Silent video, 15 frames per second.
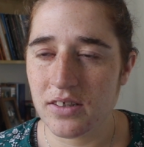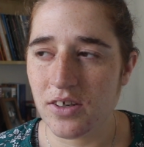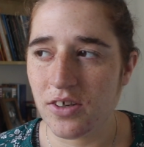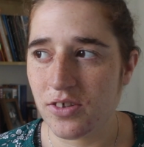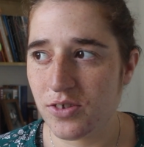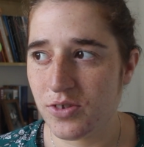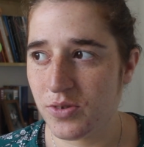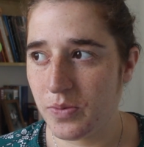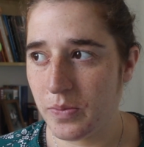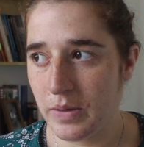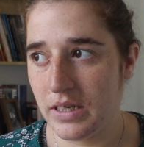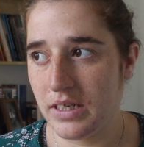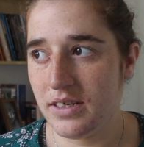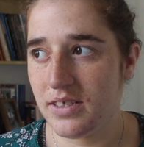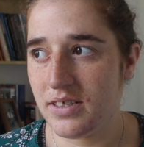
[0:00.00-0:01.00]
not too
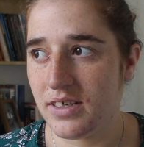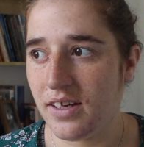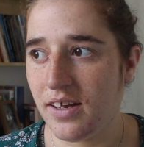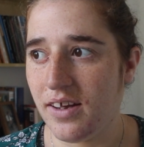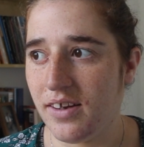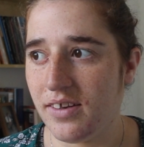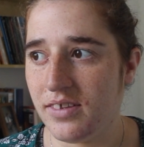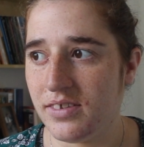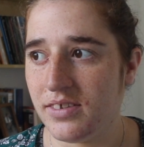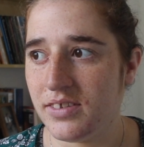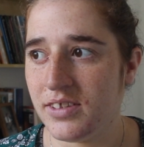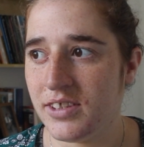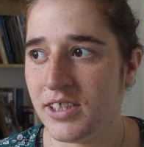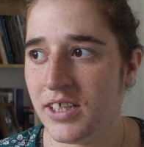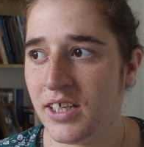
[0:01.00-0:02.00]
much,
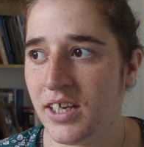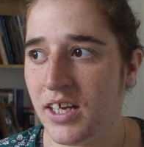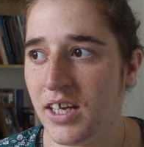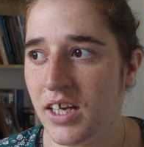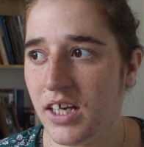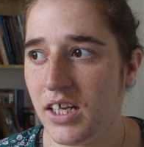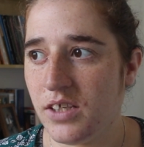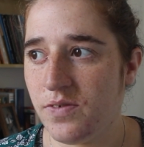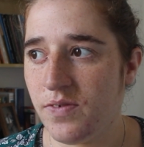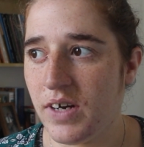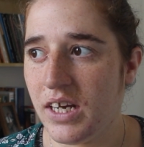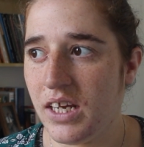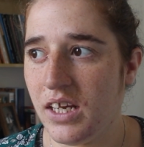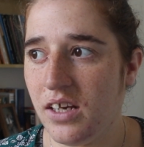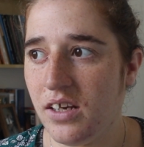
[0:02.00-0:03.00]
and it's
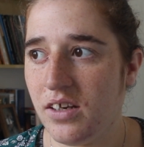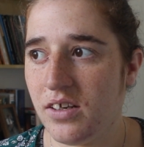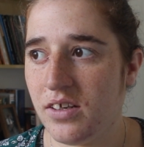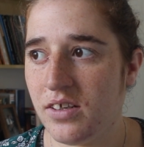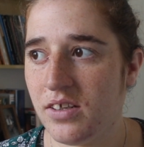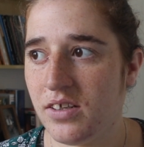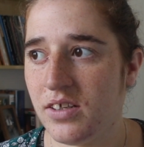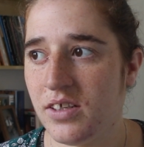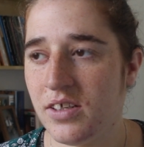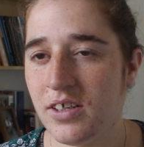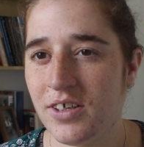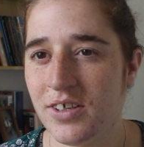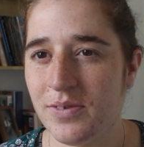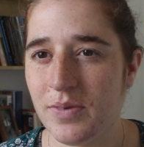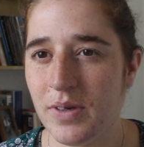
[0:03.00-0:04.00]
very
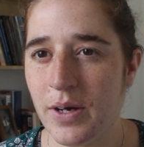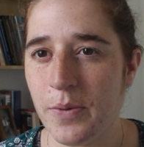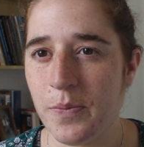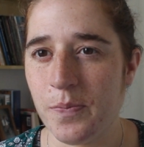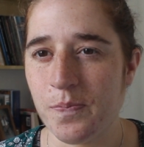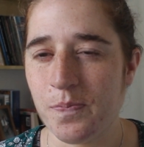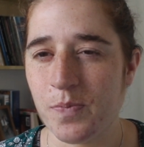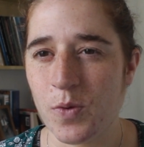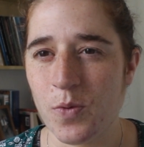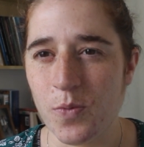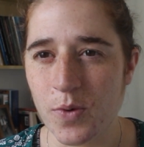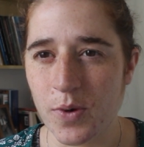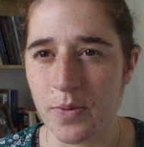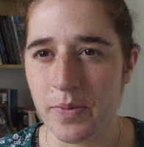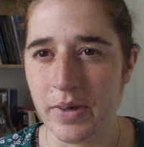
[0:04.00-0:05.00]

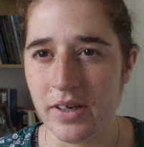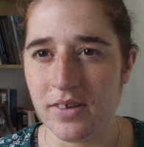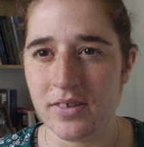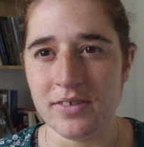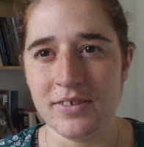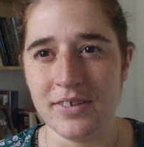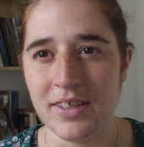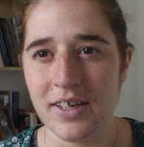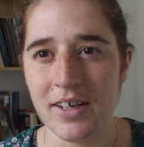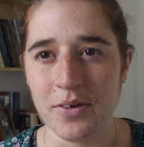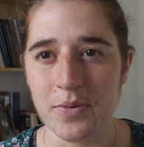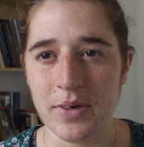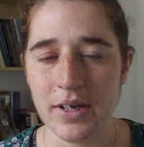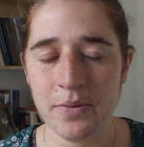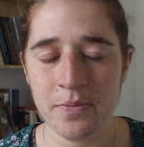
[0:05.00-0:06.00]
warming in
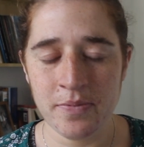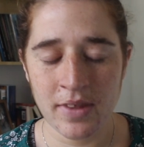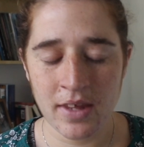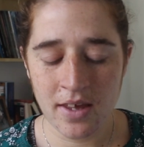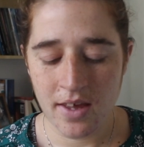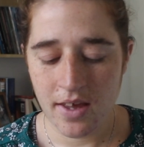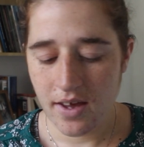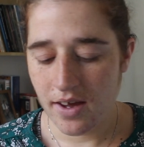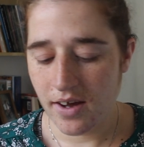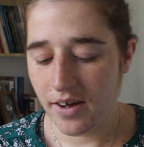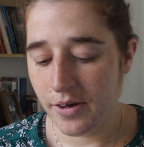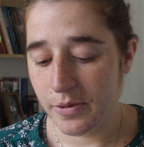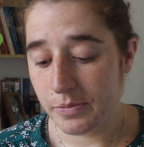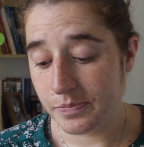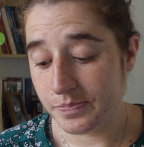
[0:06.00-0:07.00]
a way.
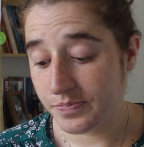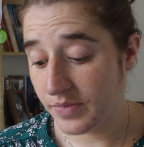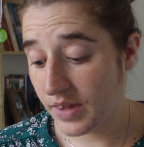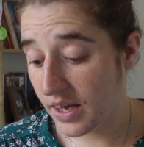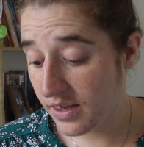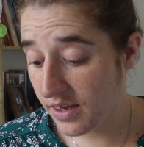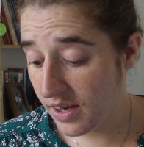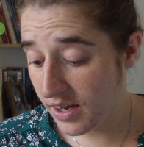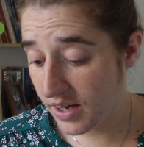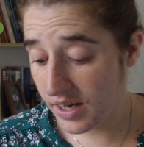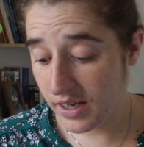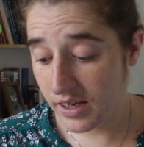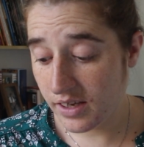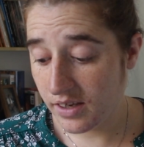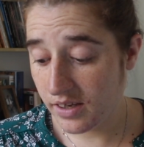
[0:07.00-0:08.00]
And yeah,
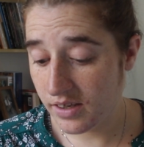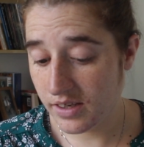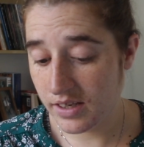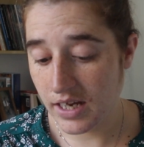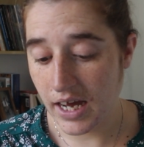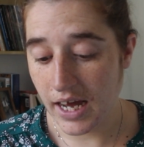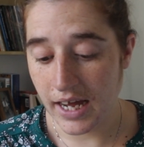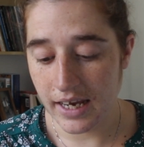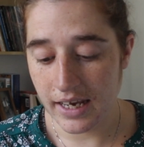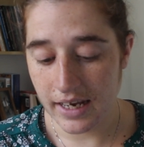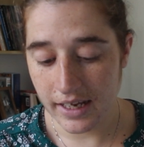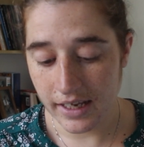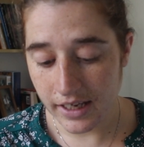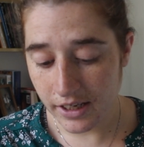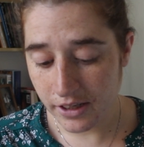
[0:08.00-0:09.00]
I
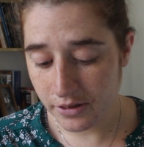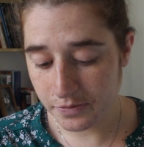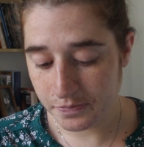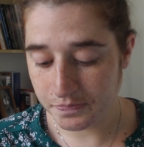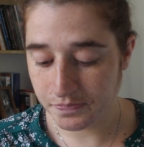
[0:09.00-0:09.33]
like it.